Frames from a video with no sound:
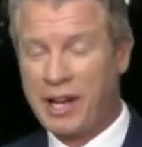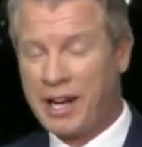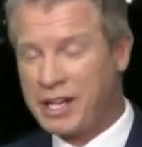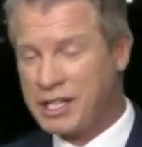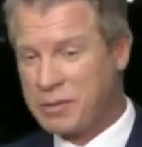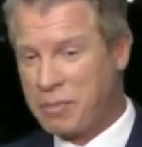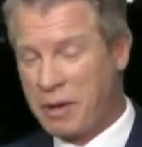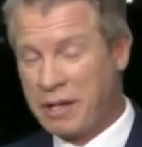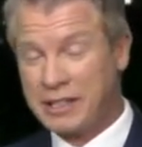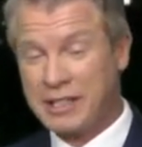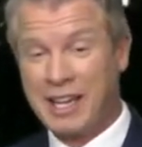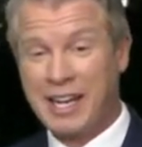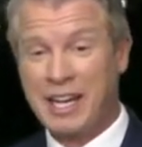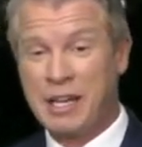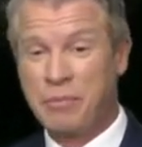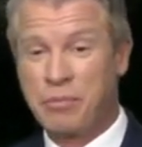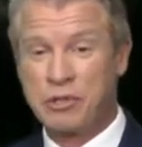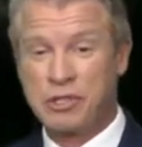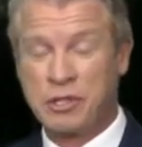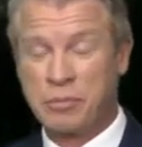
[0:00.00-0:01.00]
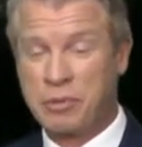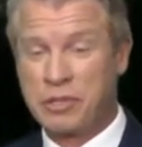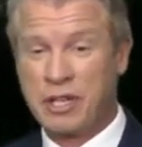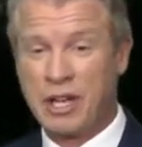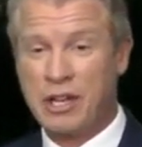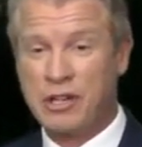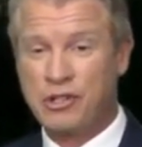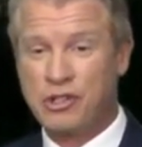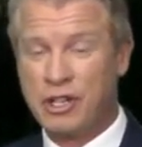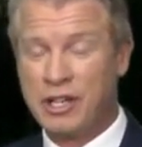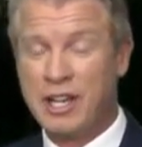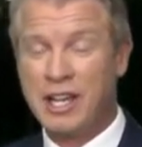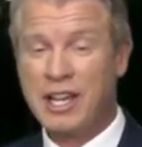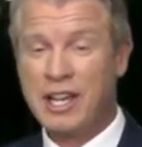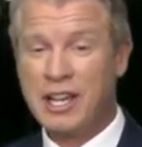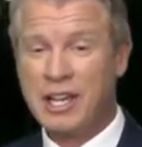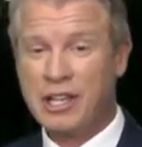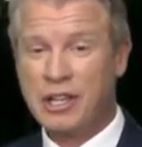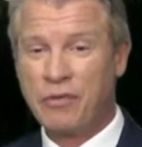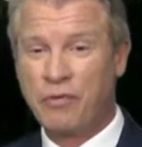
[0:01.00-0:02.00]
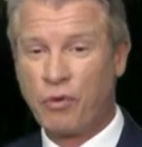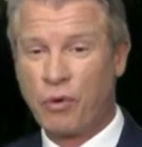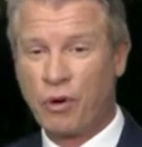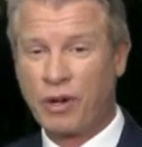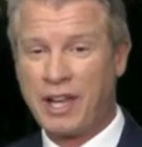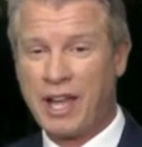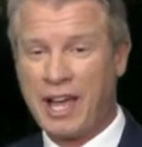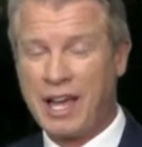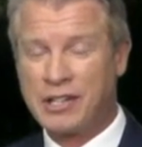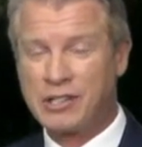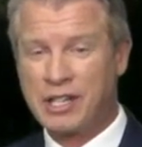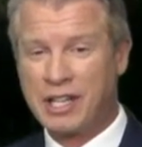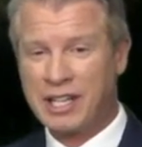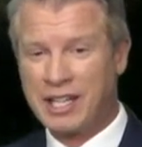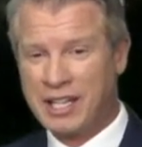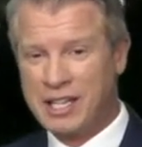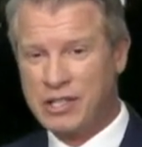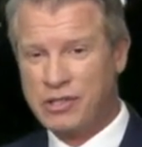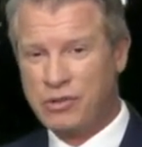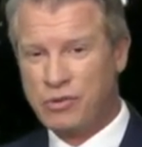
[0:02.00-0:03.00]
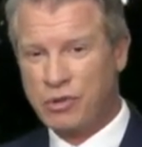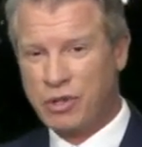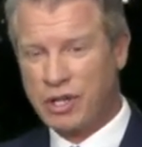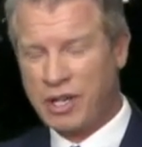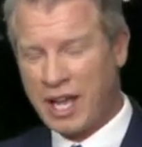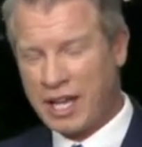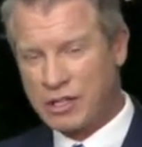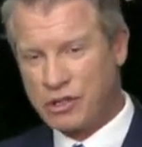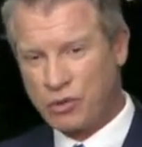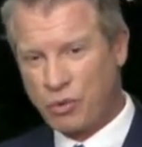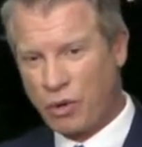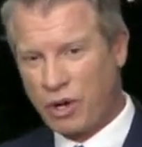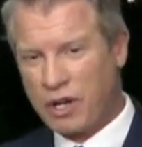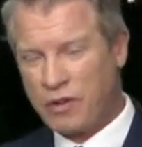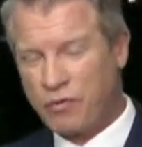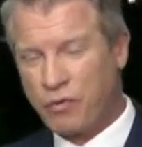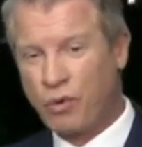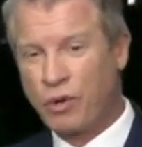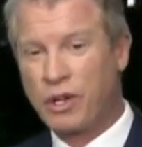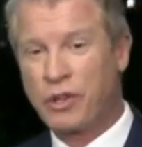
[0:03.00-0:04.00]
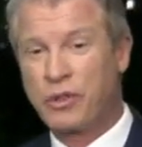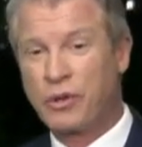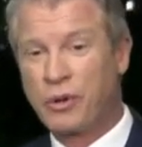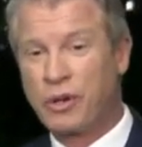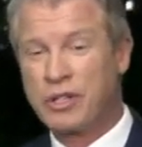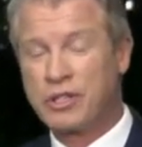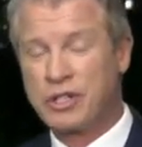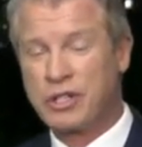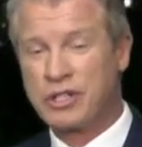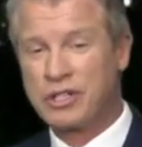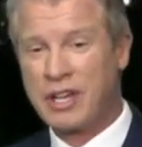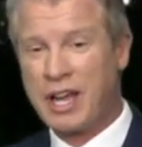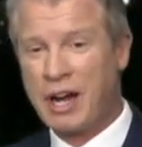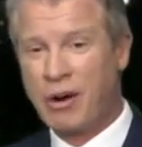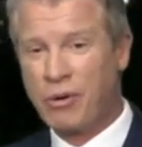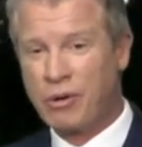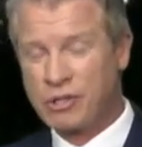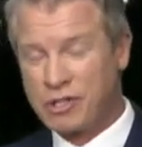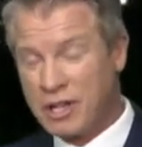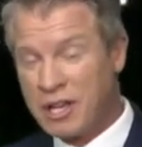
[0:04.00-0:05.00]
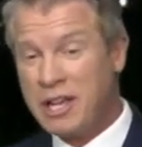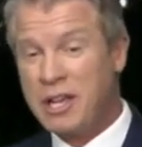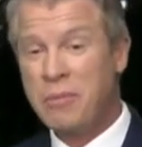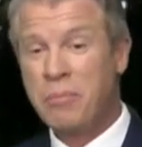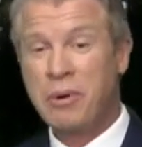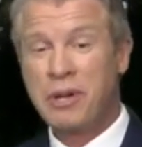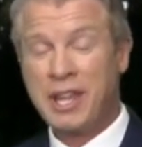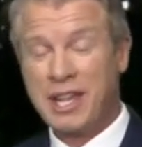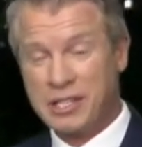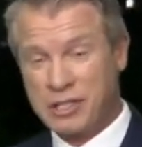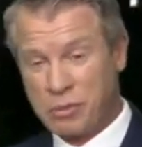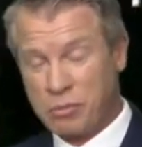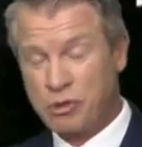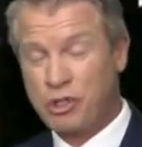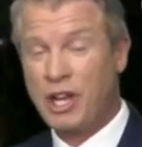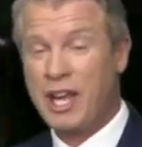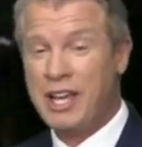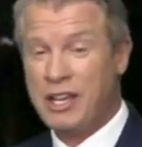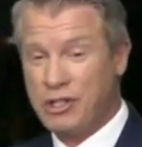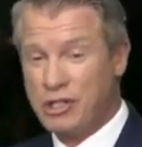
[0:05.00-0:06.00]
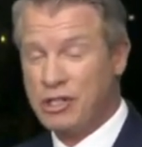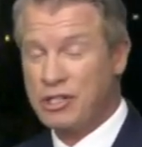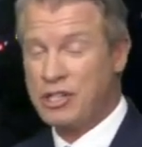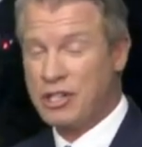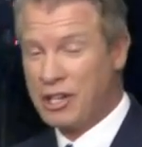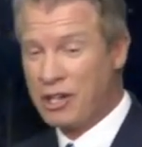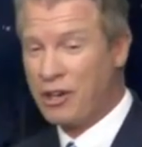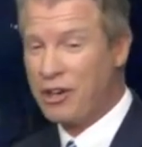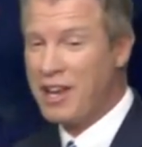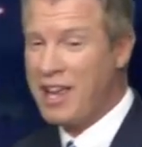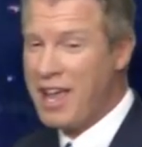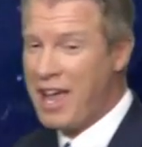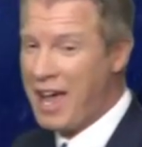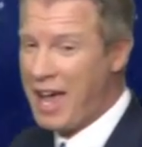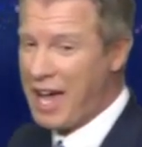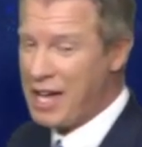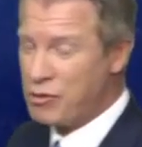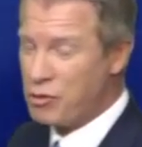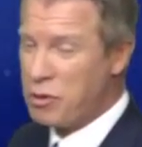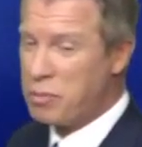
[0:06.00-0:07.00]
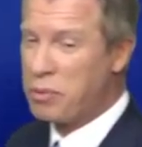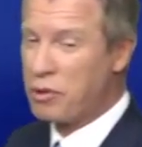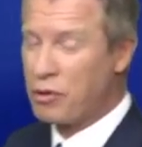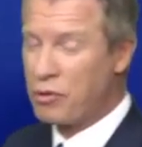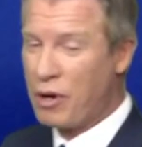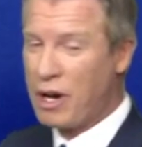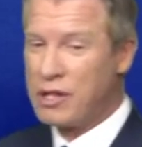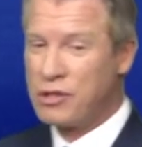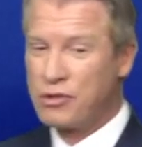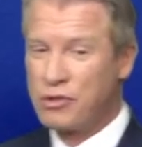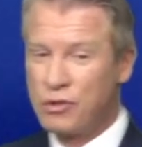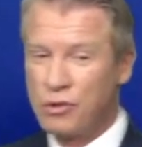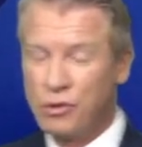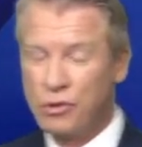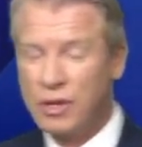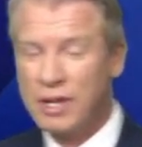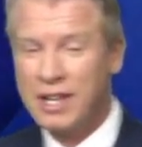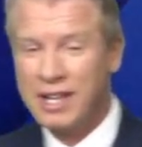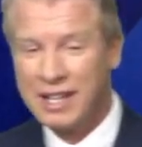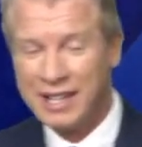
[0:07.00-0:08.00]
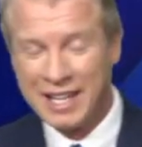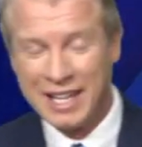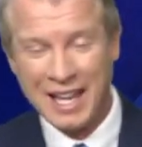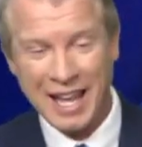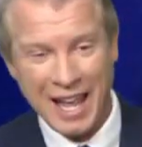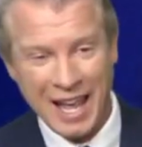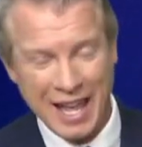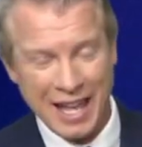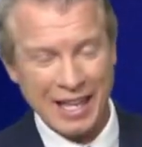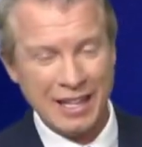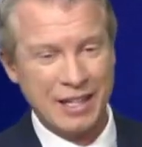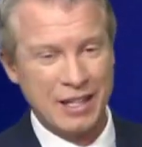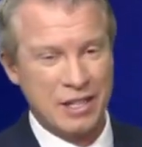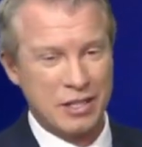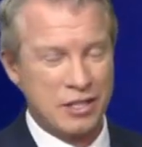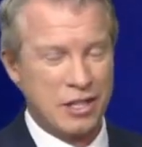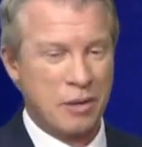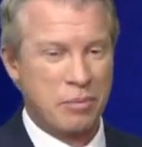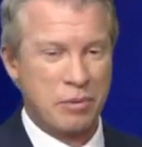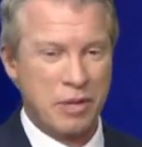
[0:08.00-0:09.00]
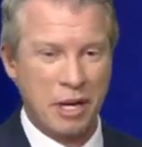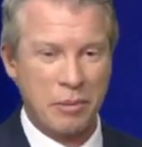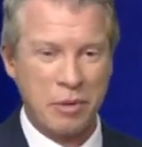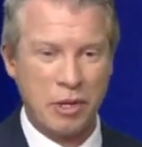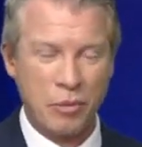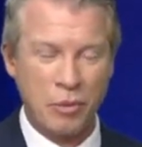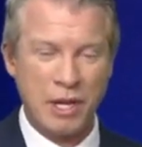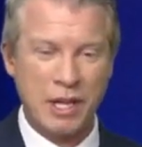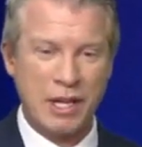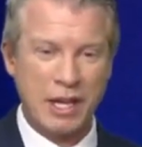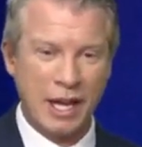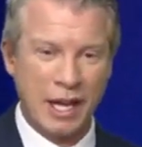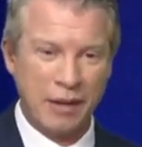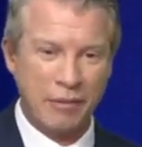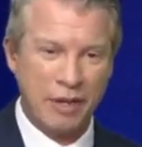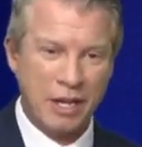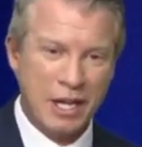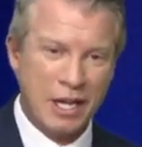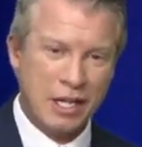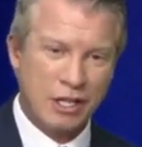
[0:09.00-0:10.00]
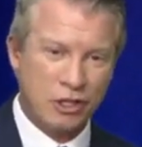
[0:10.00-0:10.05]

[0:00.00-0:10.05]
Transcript: Not expecting any precipitation in the forecast, at least through the next 24 to 36 hours, but then some changes here as we progress through the end of this upcoming weekend.